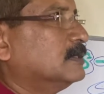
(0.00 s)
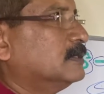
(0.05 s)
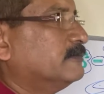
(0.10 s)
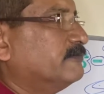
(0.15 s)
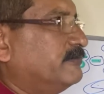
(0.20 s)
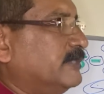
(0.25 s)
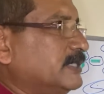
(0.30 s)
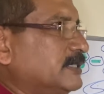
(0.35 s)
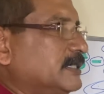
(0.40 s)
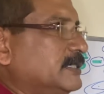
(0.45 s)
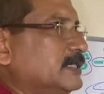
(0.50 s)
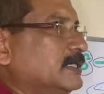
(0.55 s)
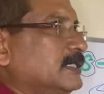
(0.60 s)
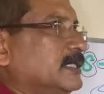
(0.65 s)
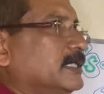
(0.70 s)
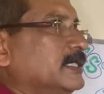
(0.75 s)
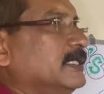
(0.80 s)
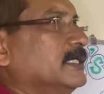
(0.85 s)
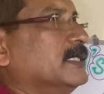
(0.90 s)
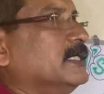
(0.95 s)
whether
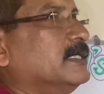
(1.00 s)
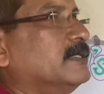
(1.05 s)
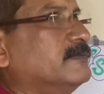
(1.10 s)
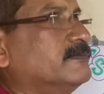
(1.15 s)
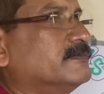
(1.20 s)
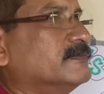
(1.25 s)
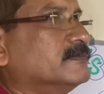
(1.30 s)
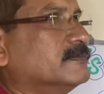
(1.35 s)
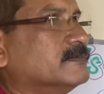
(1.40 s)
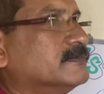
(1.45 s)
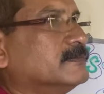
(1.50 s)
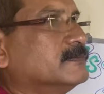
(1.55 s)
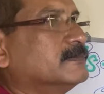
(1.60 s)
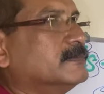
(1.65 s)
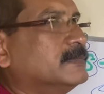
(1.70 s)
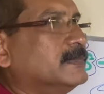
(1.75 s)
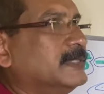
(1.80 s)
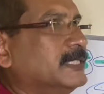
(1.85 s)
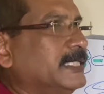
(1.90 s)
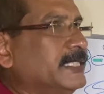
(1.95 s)
I have
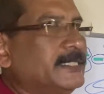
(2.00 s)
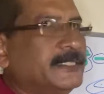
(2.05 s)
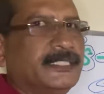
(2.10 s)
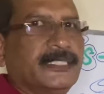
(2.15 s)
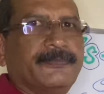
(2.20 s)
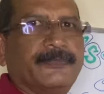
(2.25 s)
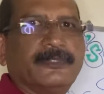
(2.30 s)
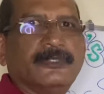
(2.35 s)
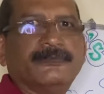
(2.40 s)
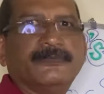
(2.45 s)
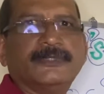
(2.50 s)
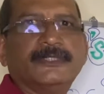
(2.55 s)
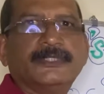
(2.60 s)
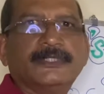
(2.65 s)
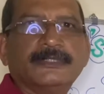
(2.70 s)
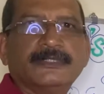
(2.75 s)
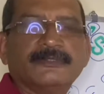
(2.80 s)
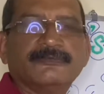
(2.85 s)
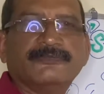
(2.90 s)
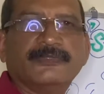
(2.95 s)
laid the
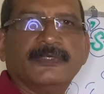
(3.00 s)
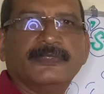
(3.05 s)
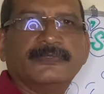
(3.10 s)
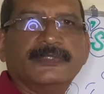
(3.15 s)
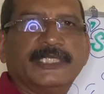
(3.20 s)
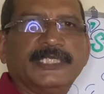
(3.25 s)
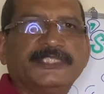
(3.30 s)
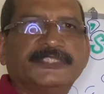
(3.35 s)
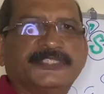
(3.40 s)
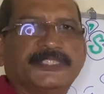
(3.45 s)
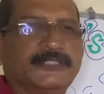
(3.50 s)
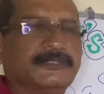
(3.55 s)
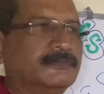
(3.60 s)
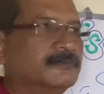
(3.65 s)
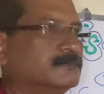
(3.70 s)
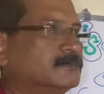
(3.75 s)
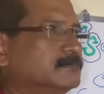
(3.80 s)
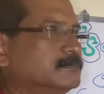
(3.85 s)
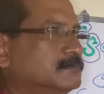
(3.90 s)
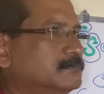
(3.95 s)
proper foundation
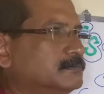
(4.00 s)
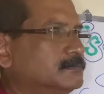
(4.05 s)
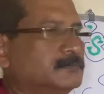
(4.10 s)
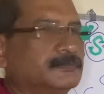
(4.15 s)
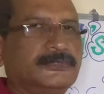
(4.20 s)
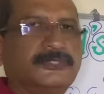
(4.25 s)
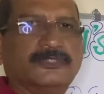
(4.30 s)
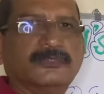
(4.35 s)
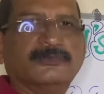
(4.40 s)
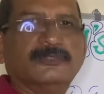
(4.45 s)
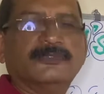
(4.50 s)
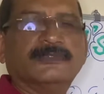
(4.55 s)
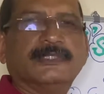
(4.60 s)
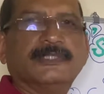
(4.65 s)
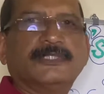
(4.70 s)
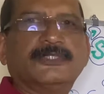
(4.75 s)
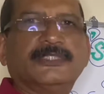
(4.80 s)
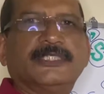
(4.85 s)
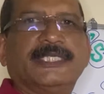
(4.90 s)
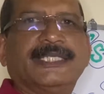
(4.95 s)
to move
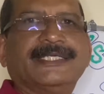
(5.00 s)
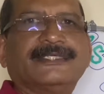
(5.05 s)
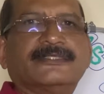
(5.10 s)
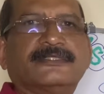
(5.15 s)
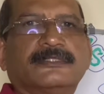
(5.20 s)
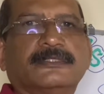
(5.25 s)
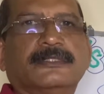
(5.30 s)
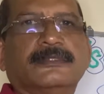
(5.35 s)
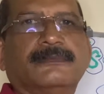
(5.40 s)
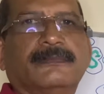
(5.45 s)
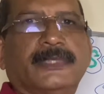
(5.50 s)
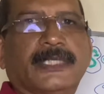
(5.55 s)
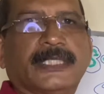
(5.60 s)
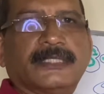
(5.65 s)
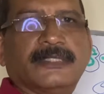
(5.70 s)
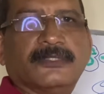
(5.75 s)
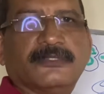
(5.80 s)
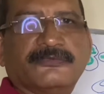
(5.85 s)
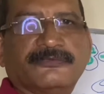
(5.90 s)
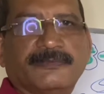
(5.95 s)
on to the next part
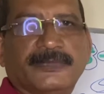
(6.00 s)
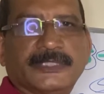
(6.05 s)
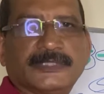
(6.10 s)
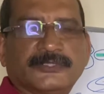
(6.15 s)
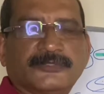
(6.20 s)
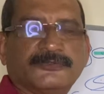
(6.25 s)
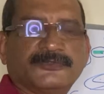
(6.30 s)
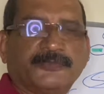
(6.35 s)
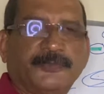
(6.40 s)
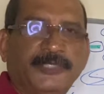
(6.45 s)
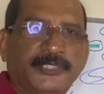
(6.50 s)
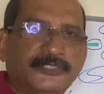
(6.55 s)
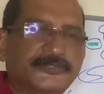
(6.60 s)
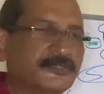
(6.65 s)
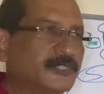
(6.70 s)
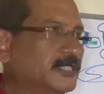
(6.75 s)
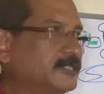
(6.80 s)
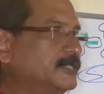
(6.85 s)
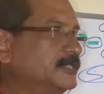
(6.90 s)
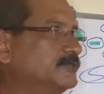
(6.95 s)
of parts of speech
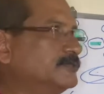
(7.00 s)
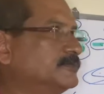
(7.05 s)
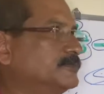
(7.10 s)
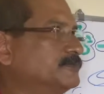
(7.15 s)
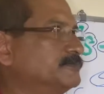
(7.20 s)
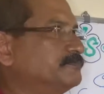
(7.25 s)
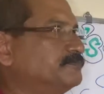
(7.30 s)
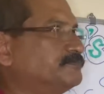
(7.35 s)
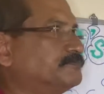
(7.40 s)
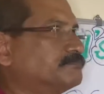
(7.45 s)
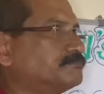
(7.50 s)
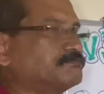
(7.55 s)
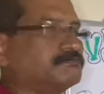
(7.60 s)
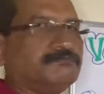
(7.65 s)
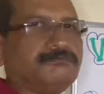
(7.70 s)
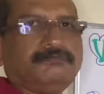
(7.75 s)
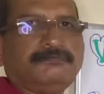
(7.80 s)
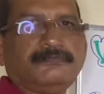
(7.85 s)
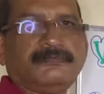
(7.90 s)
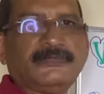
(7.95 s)
that is
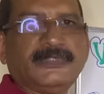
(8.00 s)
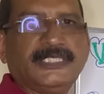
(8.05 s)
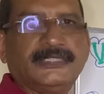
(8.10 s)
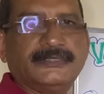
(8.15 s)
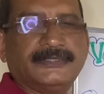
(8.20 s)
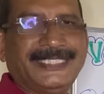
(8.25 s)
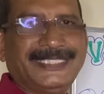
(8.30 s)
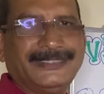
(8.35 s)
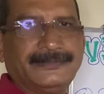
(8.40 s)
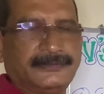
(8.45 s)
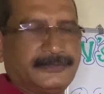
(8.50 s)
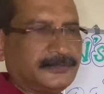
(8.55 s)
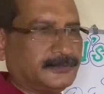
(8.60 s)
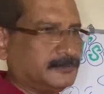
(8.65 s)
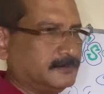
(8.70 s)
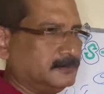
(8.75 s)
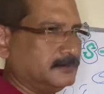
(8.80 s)
tense.